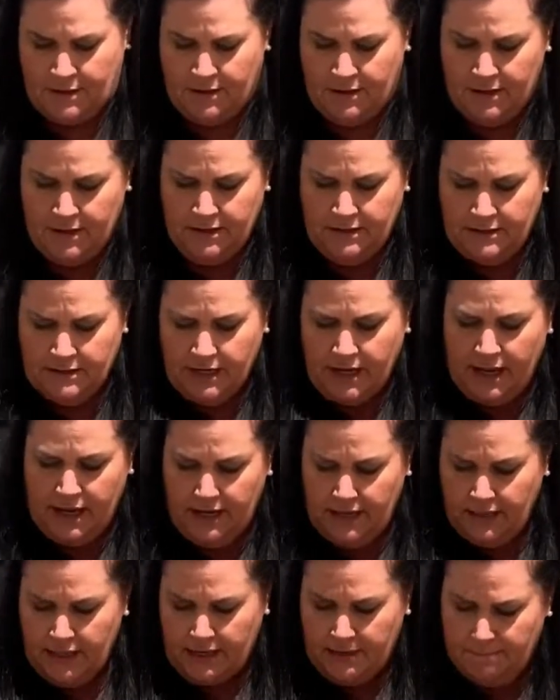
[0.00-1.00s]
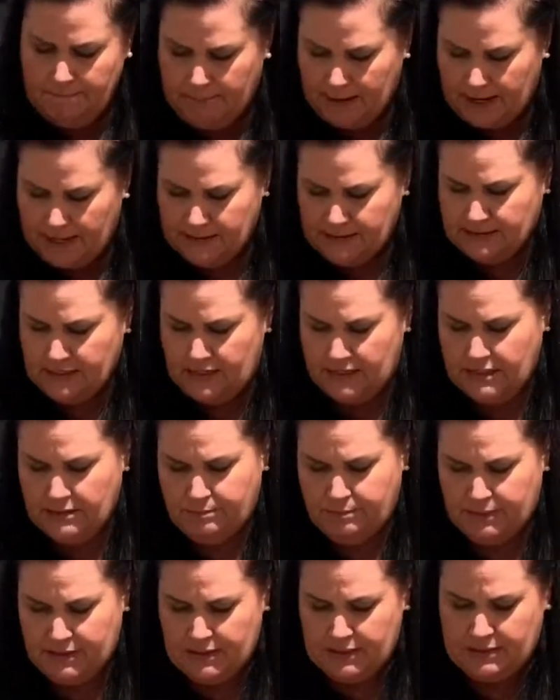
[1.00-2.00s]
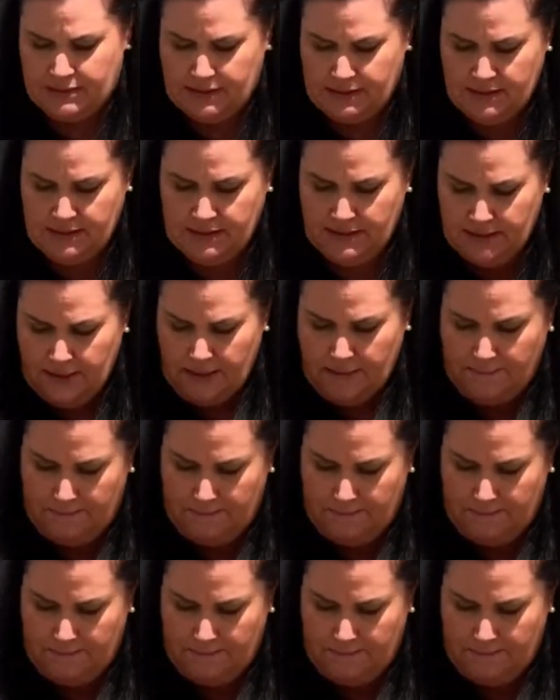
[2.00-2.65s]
into kind of like bite-sized pieces,